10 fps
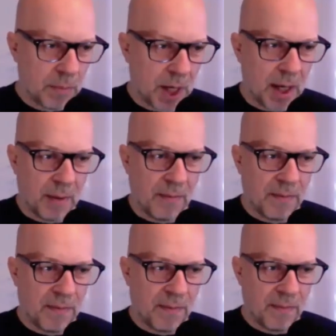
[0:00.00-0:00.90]
kind
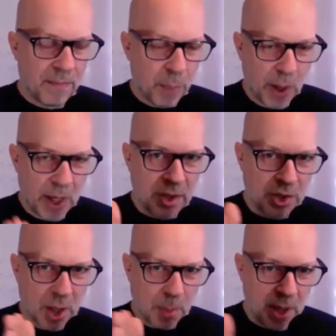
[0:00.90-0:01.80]
of point the
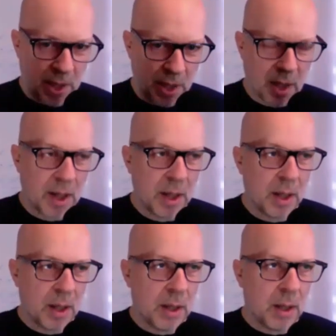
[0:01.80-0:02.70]
ship here.
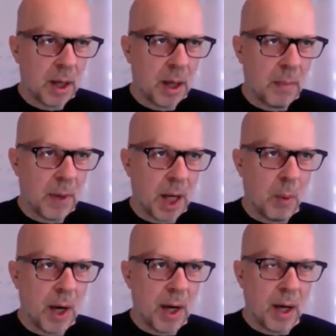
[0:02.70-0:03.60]
I
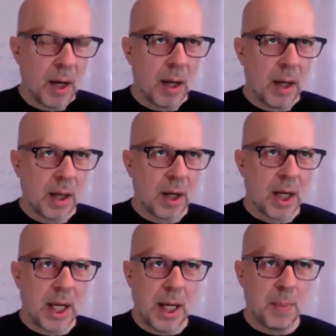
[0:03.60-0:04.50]
want to
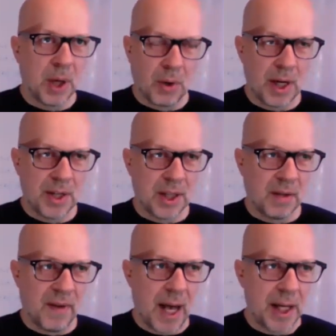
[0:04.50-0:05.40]
keep increasing the
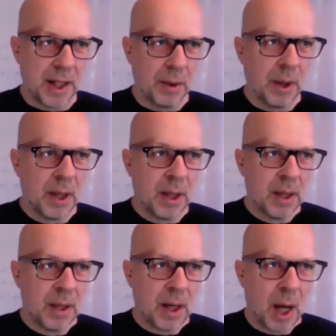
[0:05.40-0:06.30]
value.
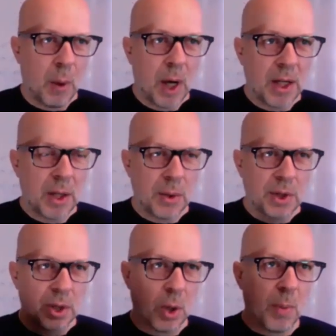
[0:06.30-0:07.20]
I want to do
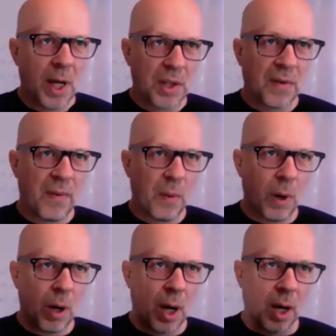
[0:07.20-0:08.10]
so much
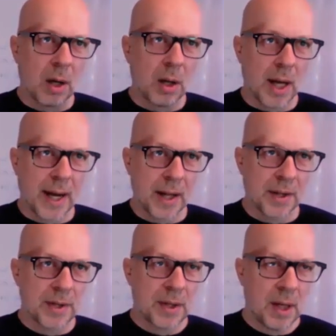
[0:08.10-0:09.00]
for our
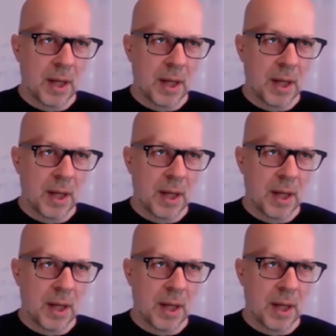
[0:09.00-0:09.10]
clients